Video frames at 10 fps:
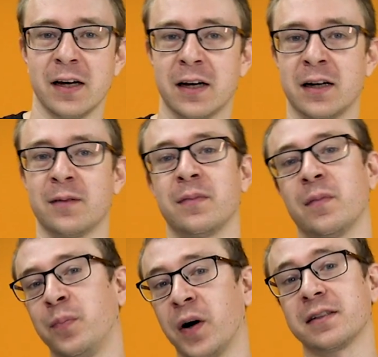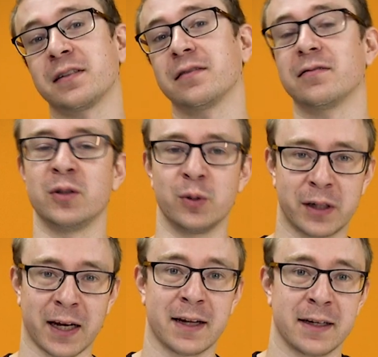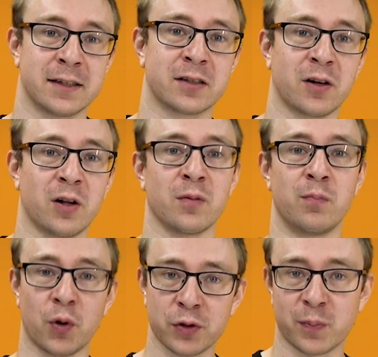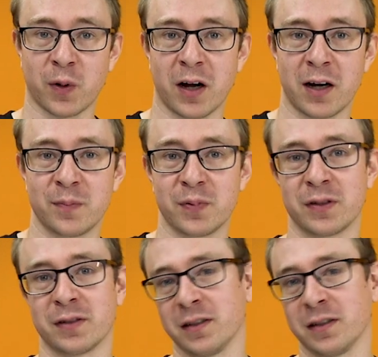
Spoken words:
but you can install multiple hubs.